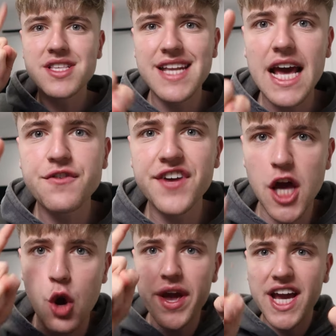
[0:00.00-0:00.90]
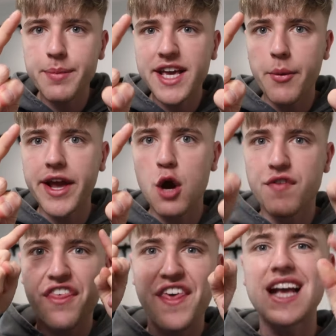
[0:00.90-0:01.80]
in today's video, we're gonna be going
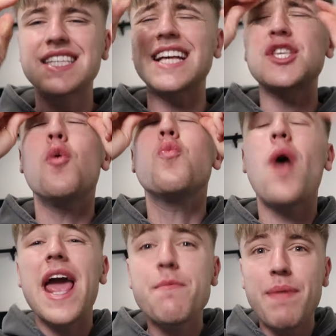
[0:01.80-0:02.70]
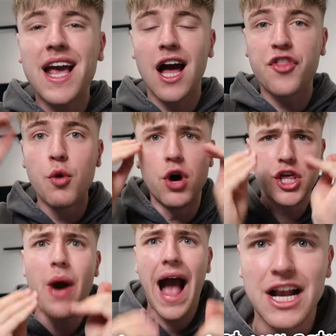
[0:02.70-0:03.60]
over things that are way bigger than
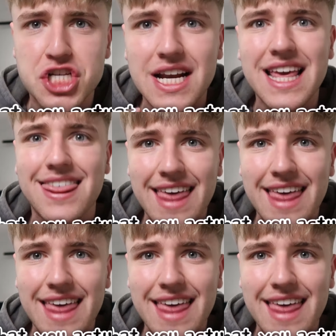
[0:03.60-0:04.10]
what you actually